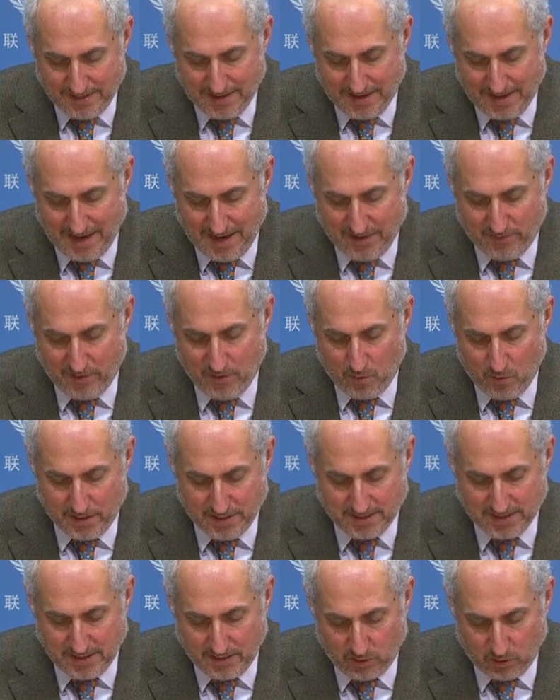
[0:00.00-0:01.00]
that
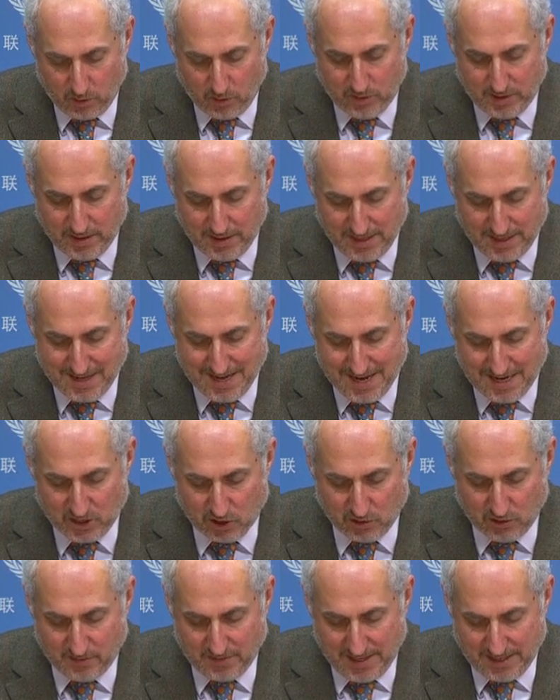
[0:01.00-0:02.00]
everyone is included in
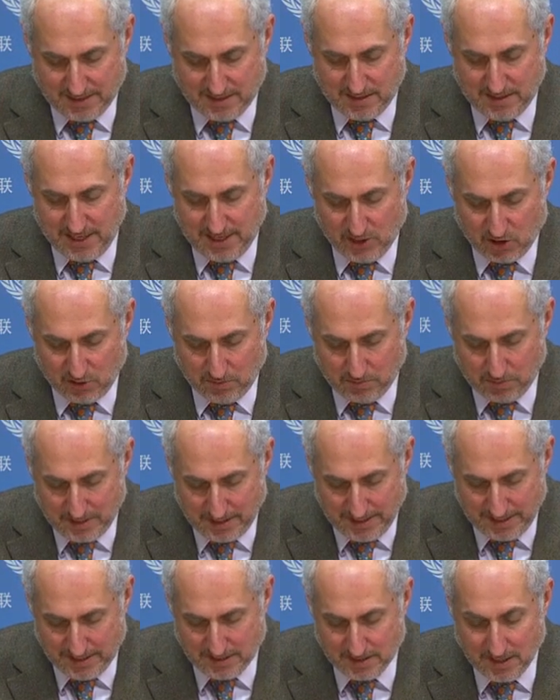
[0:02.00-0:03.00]
national vaccination
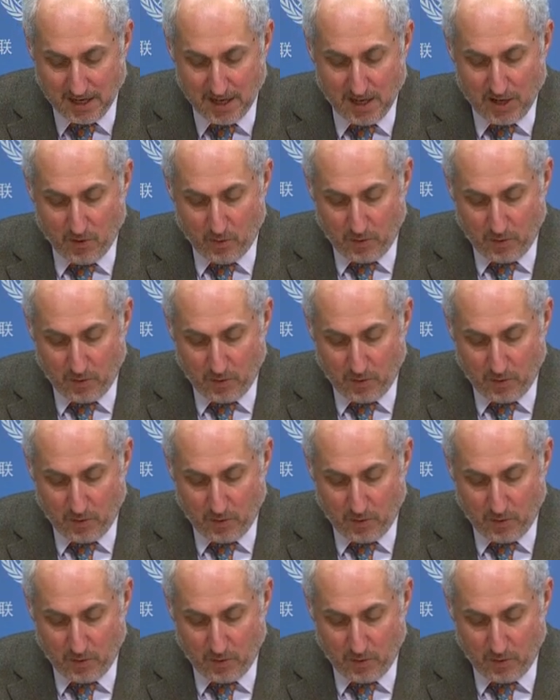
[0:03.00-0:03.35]
plans,